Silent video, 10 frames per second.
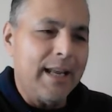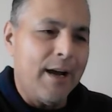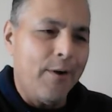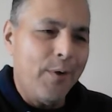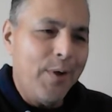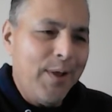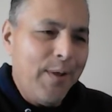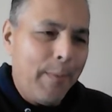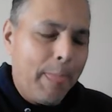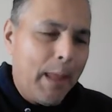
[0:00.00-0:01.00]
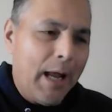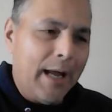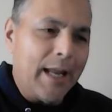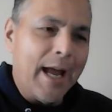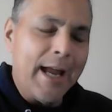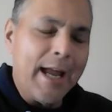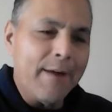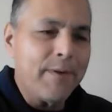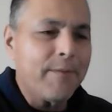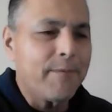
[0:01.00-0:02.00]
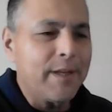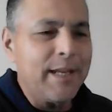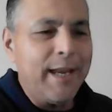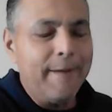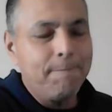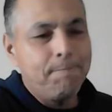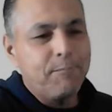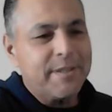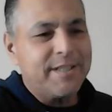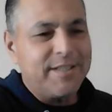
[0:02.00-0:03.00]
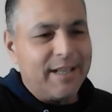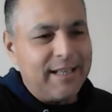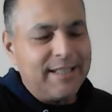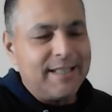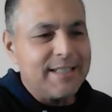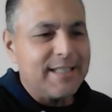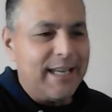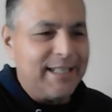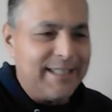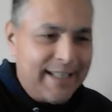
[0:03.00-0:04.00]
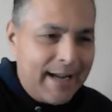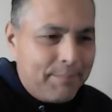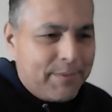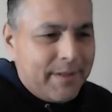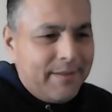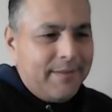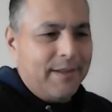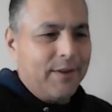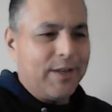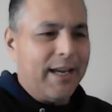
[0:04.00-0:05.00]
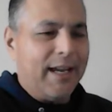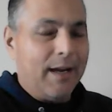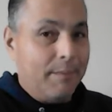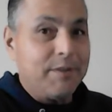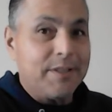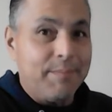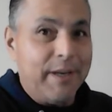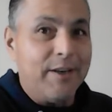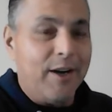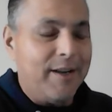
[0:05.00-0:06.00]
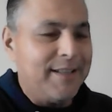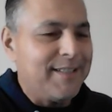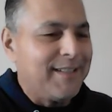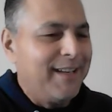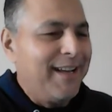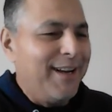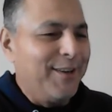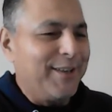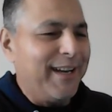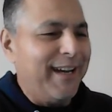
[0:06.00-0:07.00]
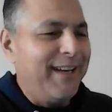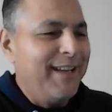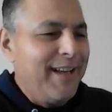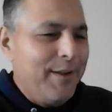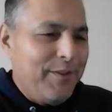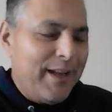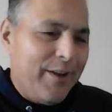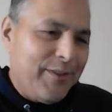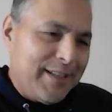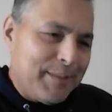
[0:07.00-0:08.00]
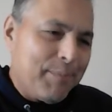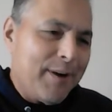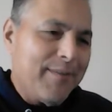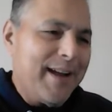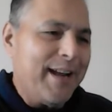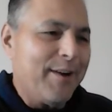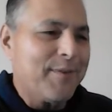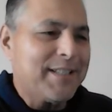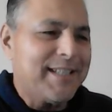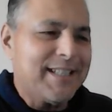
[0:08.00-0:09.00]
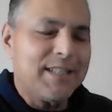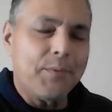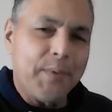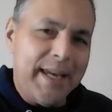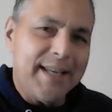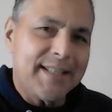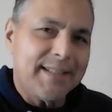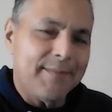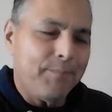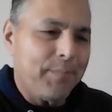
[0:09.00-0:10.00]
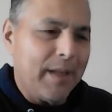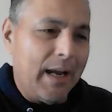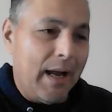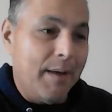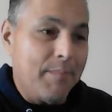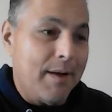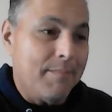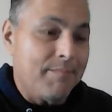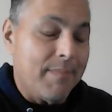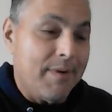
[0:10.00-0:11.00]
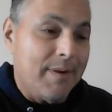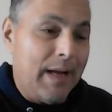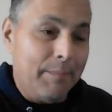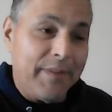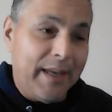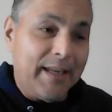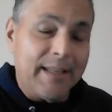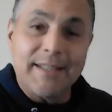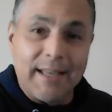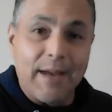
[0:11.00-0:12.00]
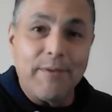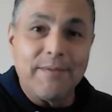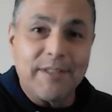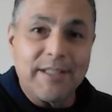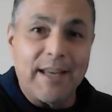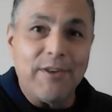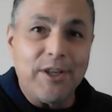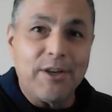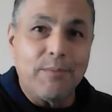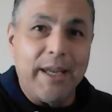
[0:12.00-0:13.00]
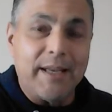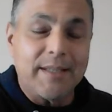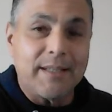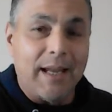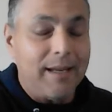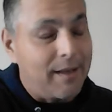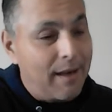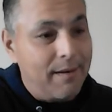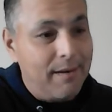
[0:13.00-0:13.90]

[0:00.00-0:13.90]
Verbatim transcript: Now, I, I haven't really studied this in depth. Okay, I'm just being honest. Okay, now this part right here where it says the weeks, I'm I'm I'm thinking seven seven year weeks, like